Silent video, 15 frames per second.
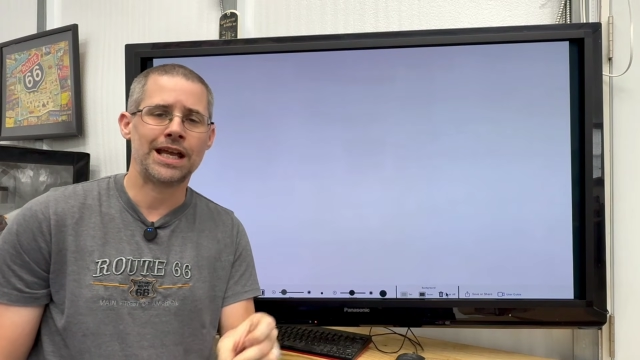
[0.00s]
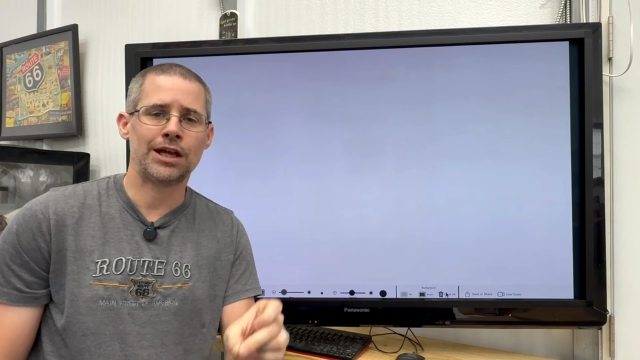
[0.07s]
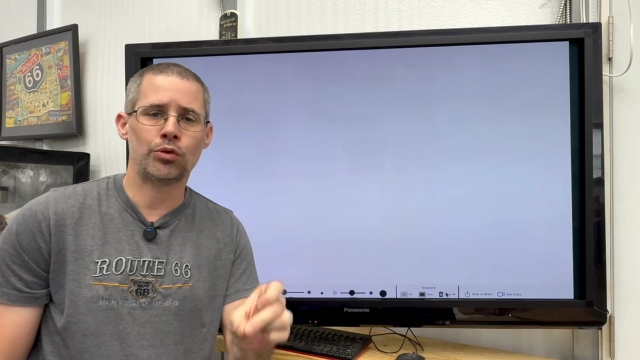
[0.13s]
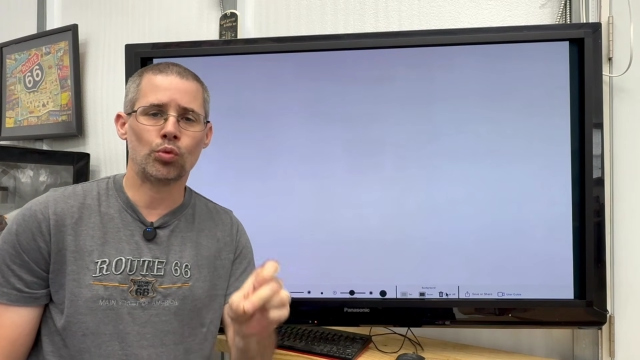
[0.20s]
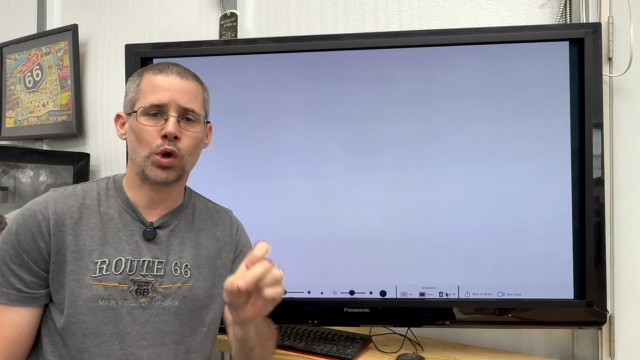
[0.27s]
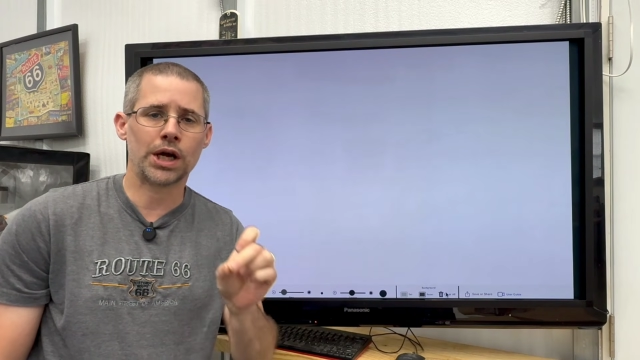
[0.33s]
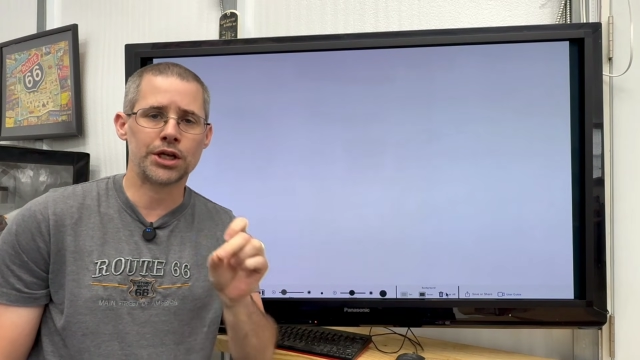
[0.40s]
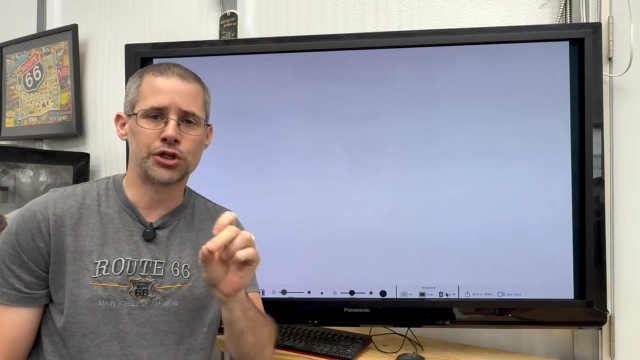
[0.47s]

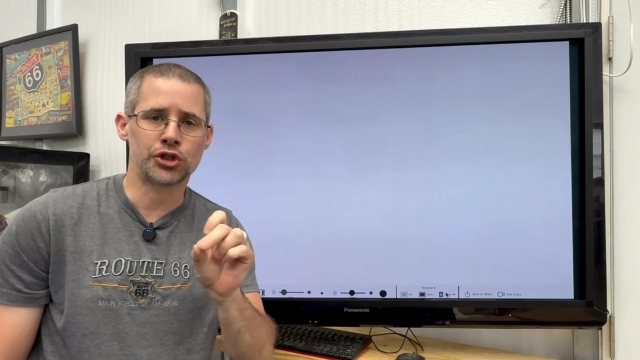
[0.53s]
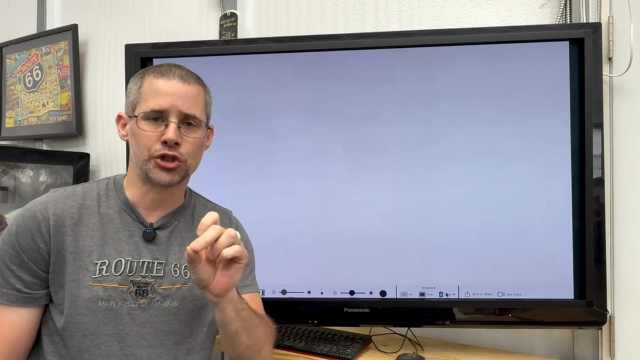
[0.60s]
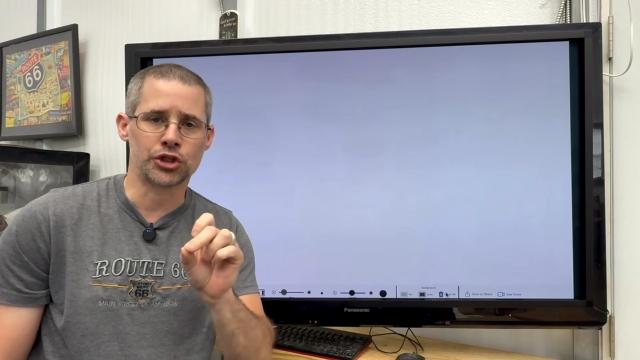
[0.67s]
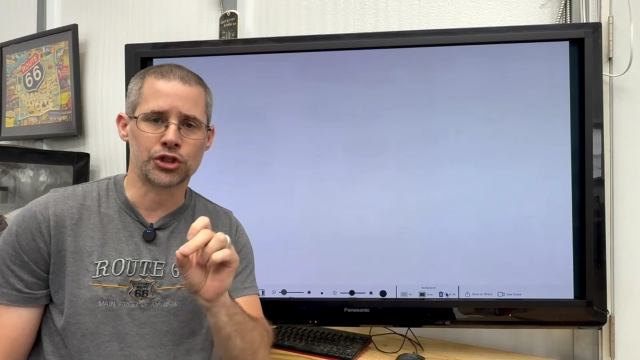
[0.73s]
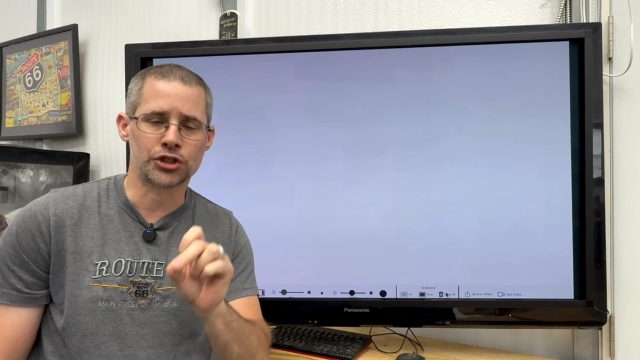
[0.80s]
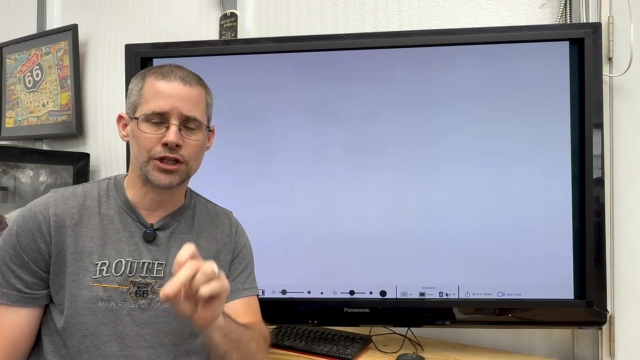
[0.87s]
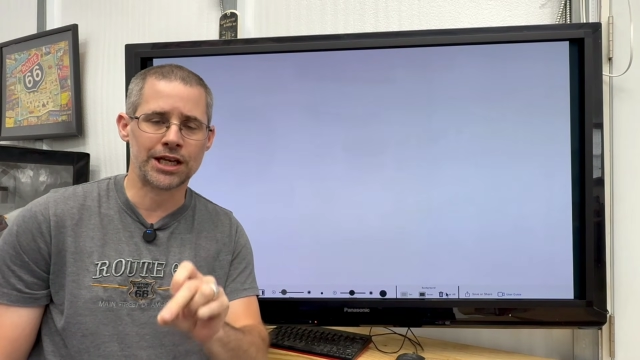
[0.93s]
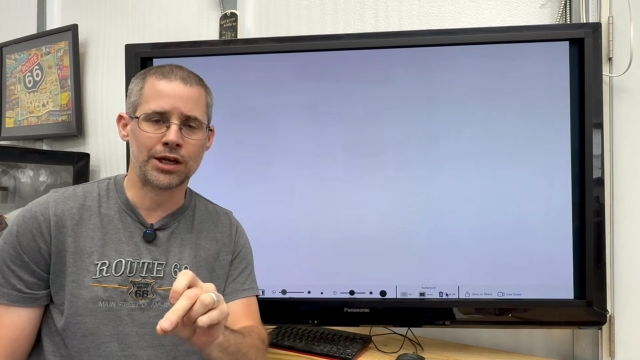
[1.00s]
and why you should
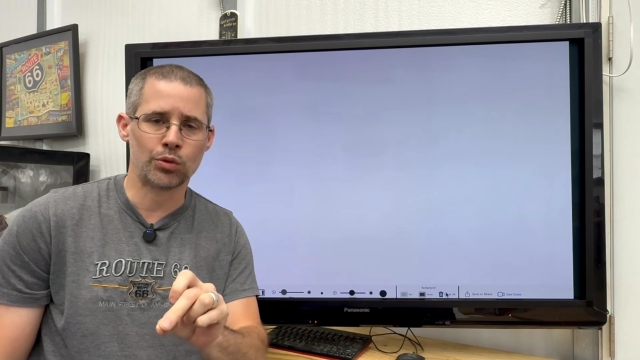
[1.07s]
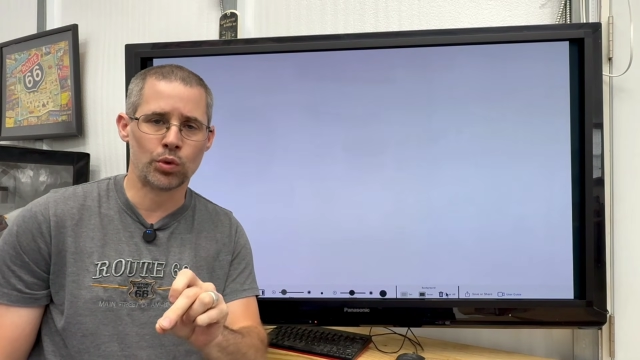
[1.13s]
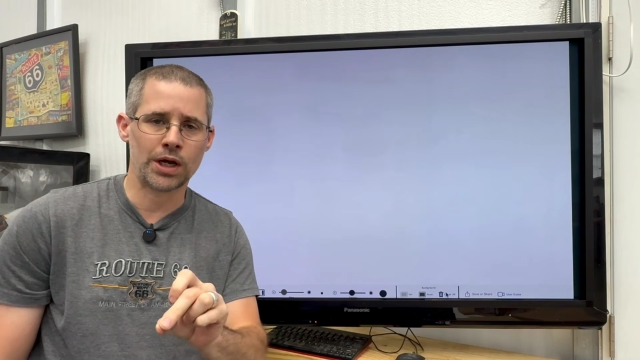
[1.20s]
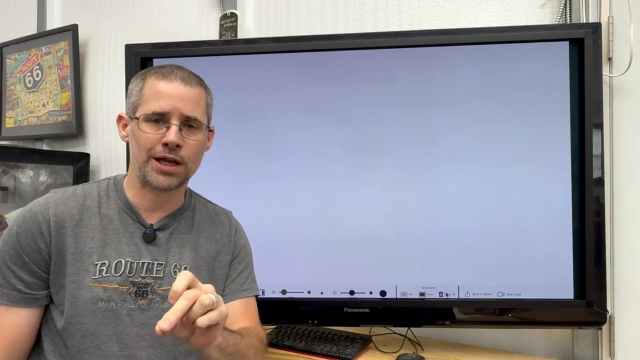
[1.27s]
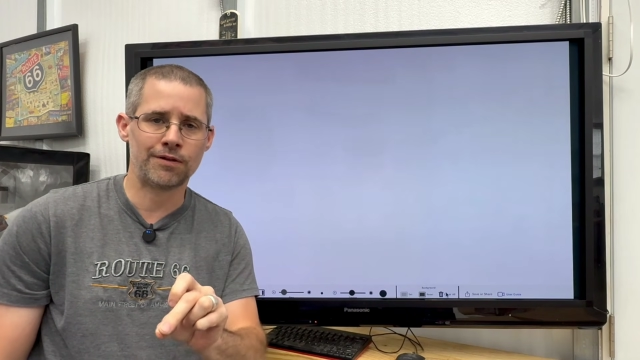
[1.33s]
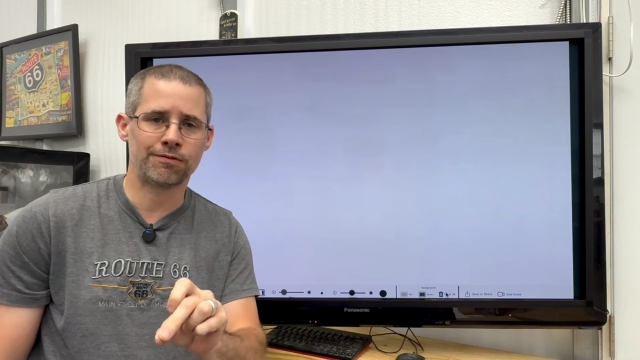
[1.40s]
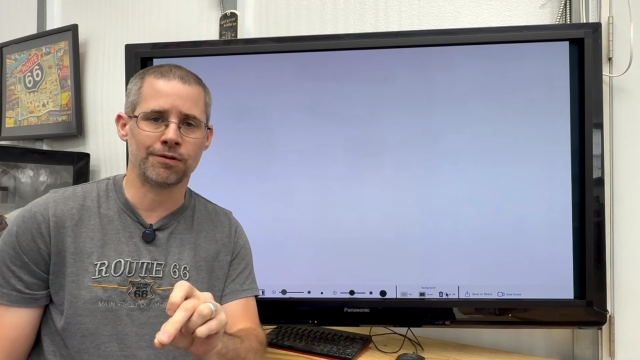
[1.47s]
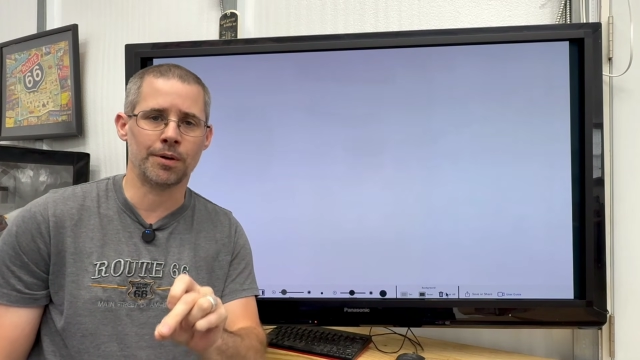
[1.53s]
stay
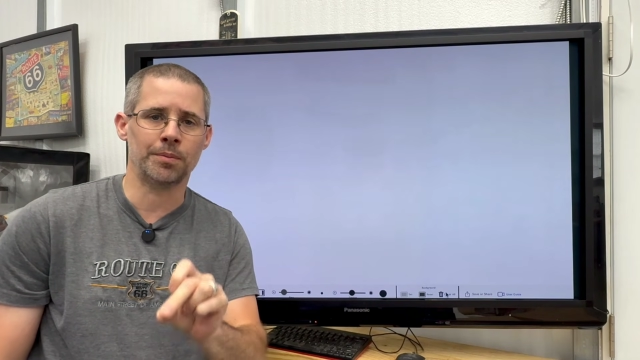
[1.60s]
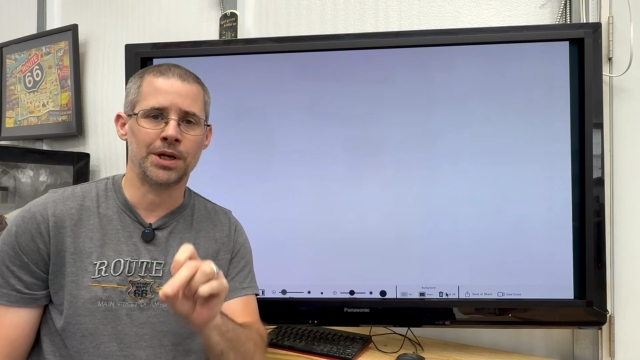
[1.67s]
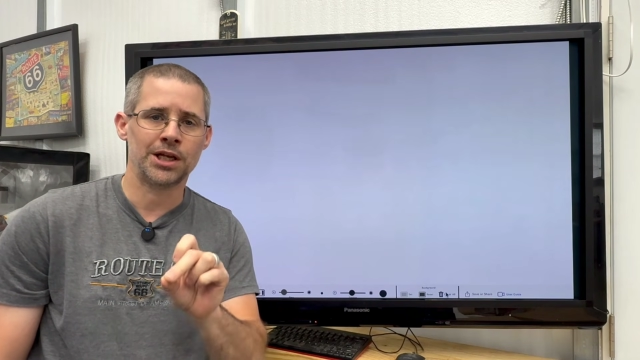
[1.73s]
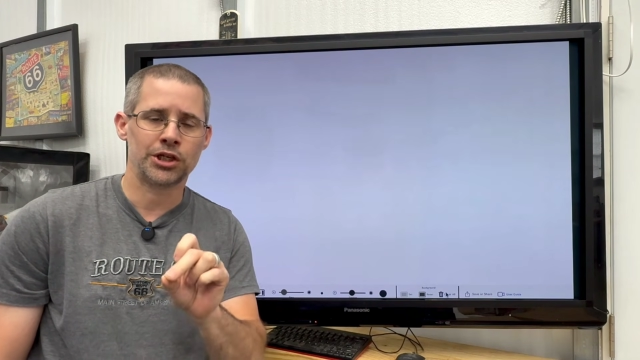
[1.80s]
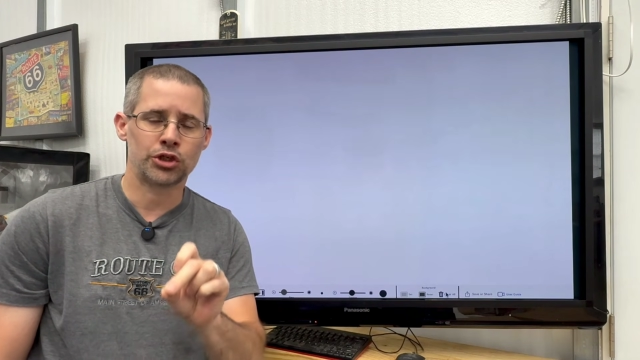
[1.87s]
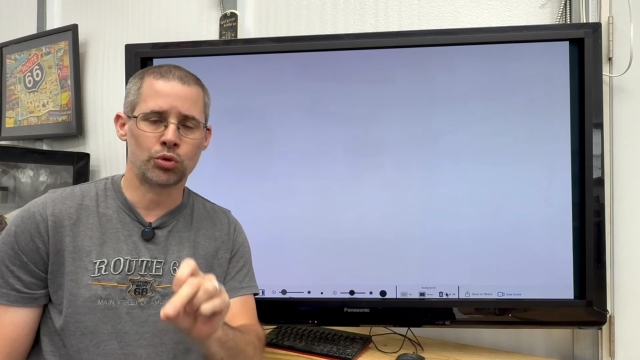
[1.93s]
away from